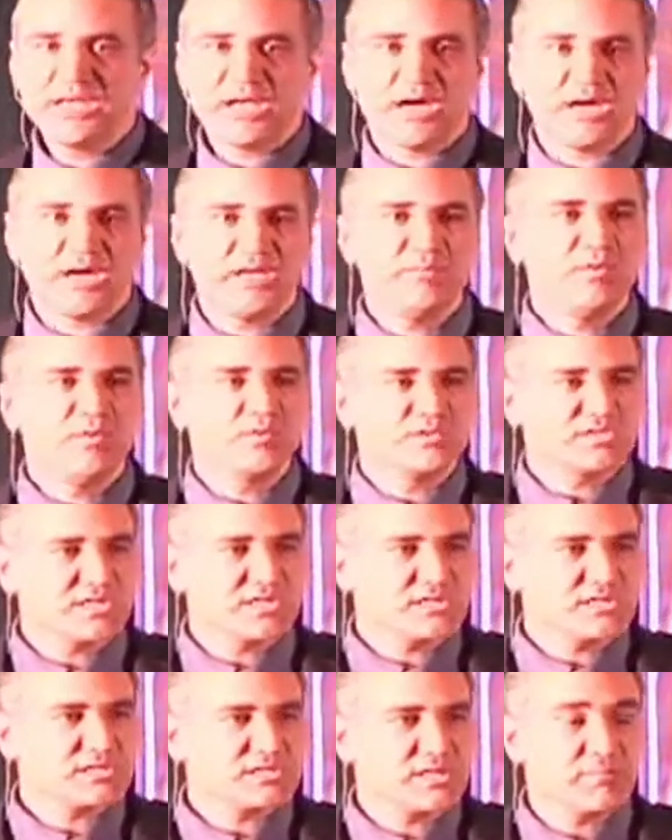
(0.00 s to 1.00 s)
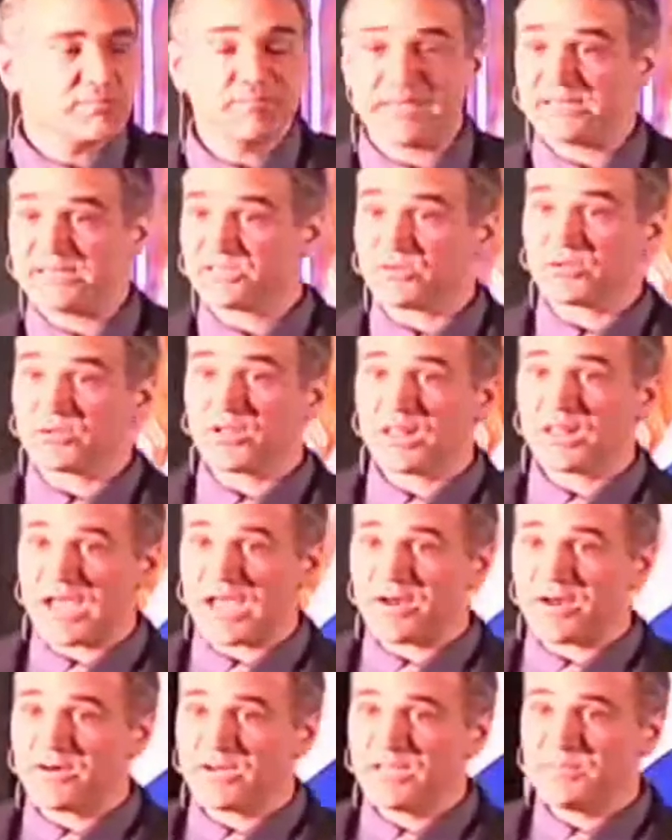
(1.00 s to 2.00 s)
general movement, range of
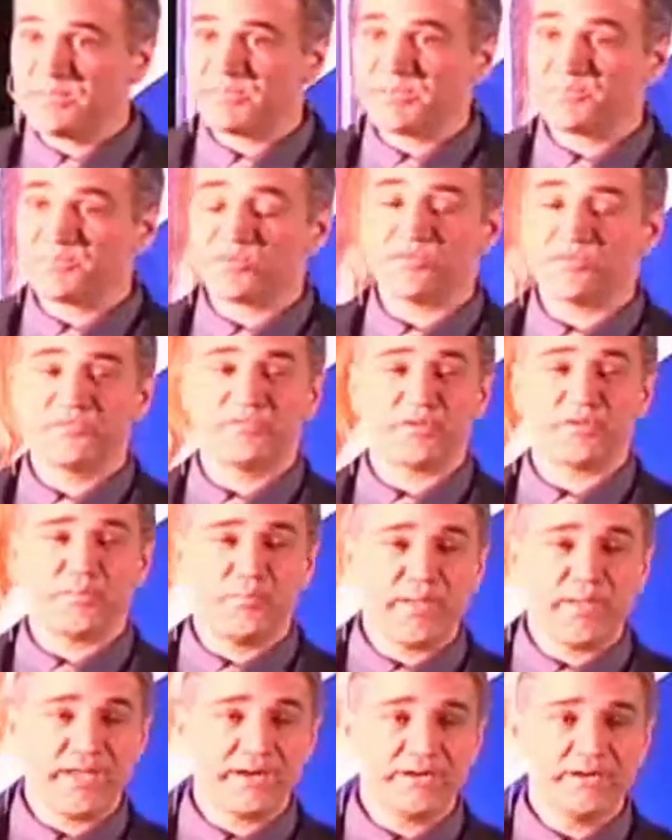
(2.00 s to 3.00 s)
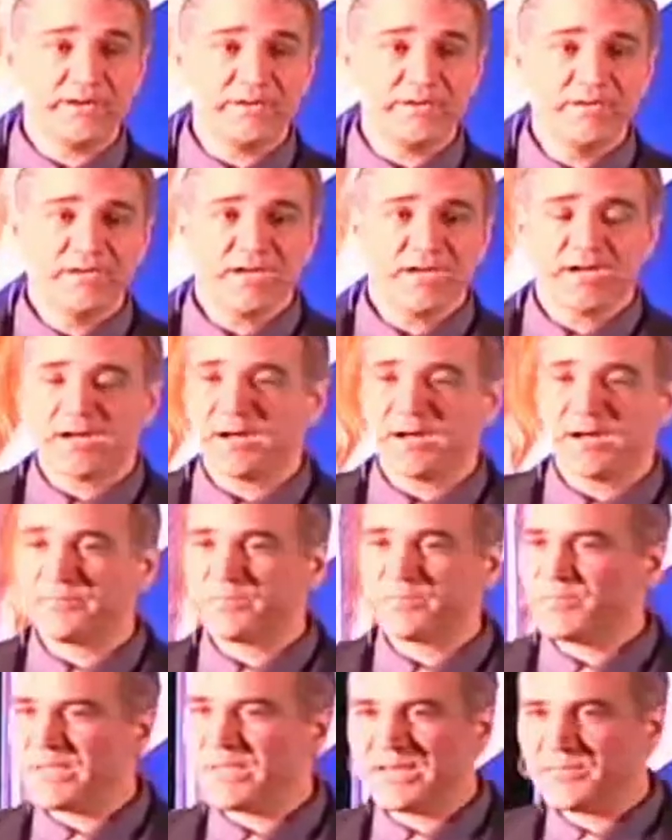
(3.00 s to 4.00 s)
motion, immune system, mental
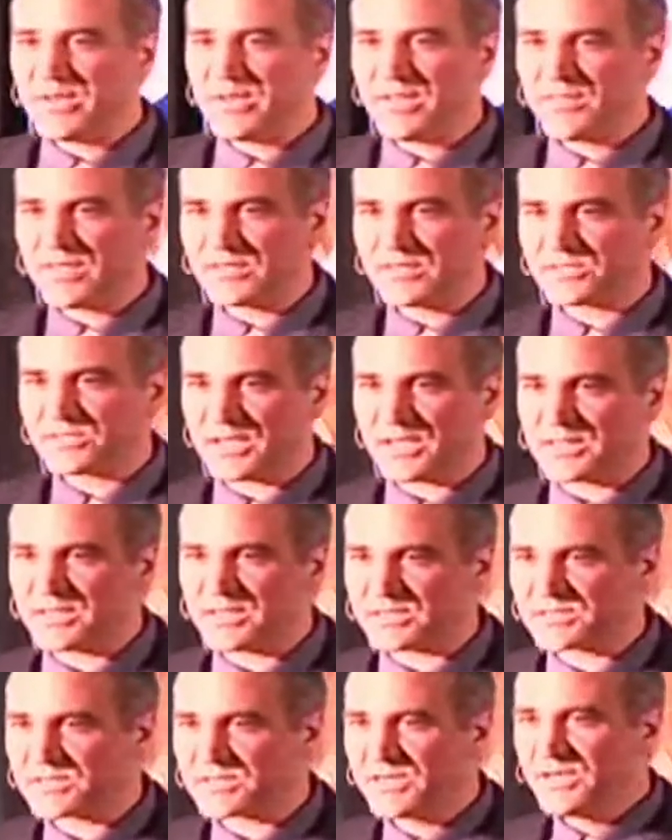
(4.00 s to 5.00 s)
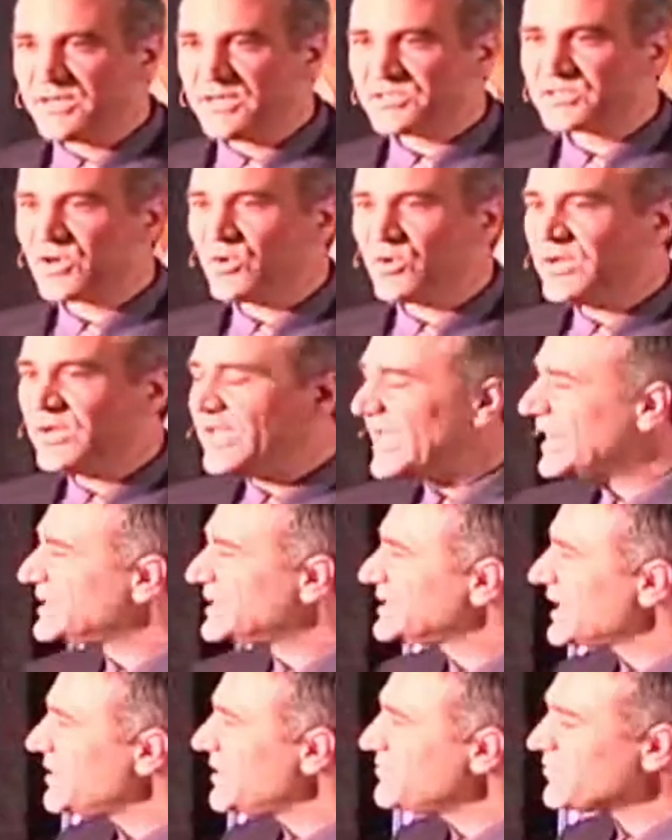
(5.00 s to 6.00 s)
clarity, people feel better,
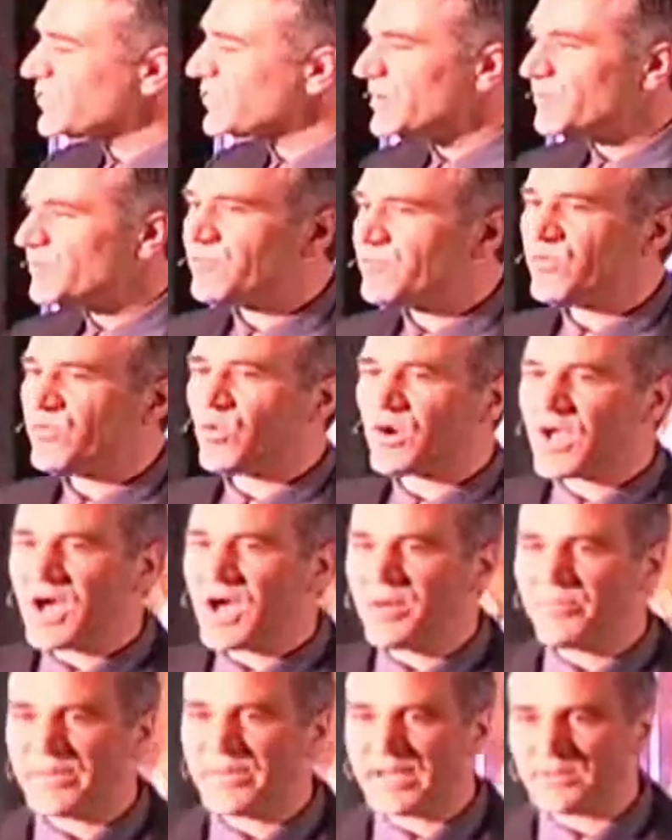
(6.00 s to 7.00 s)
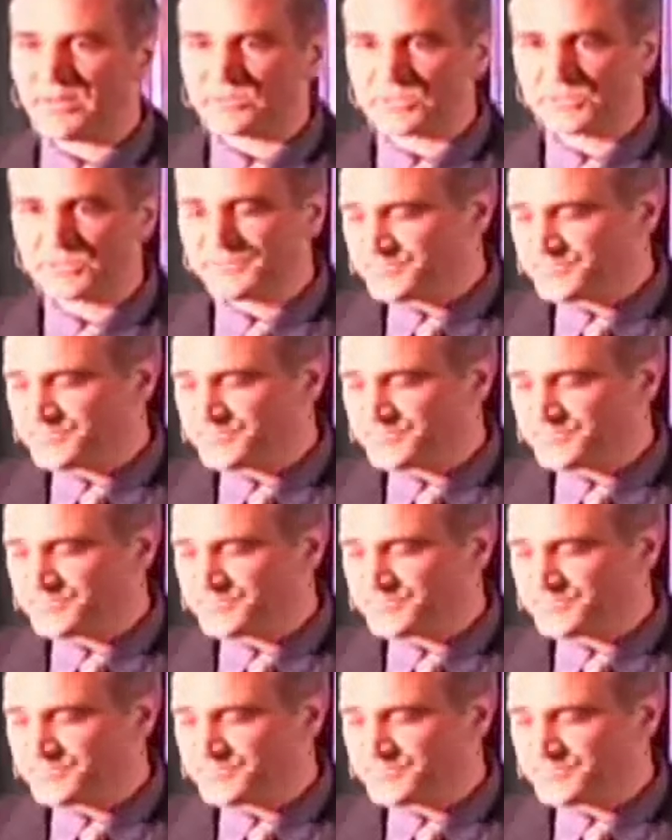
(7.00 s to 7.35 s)
many, many things like this.